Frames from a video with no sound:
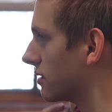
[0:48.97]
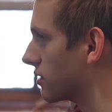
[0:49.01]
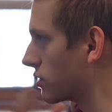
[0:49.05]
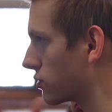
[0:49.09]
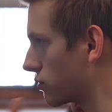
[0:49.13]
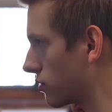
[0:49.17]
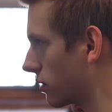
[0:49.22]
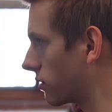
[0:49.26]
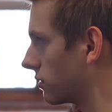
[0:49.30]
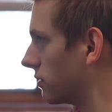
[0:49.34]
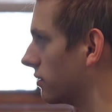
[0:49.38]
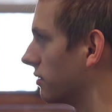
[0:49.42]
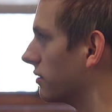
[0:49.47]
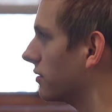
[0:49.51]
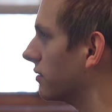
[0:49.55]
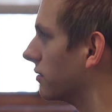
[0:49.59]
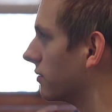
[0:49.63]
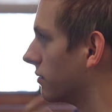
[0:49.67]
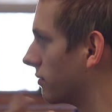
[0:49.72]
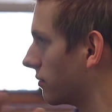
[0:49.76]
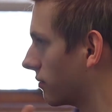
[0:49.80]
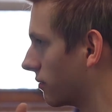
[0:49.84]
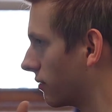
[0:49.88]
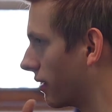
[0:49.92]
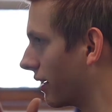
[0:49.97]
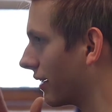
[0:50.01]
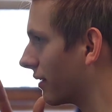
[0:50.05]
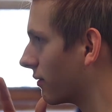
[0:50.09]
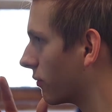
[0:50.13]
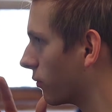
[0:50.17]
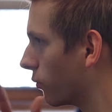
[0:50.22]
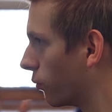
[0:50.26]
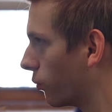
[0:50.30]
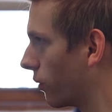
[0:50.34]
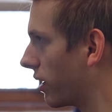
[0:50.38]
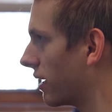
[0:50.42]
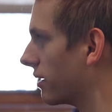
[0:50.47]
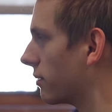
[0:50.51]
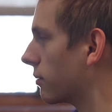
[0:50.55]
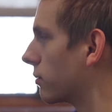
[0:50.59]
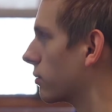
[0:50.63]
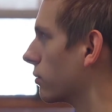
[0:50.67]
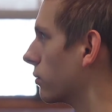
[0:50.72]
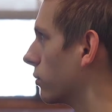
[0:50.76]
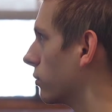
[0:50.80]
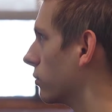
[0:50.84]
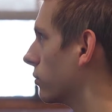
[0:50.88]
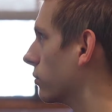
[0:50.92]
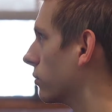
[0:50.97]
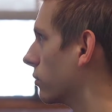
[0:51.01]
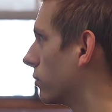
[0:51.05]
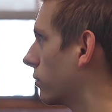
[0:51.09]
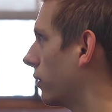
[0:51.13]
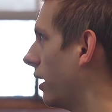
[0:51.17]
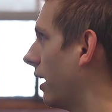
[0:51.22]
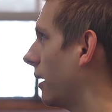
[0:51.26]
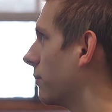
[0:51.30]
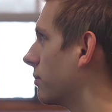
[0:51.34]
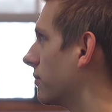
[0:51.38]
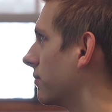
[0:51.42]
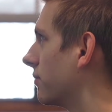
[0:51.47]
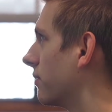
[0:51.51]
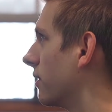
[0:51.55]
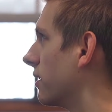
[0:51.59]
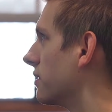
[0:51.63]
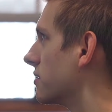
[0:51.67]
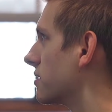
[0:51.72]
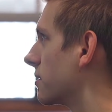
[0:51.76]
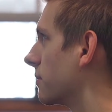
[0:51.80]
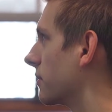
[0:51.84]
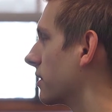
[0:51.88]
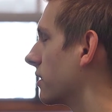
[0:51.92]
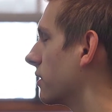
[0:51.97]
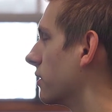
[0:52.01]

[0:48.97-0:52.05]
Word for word: So the structure of our class is such that we actually incorporate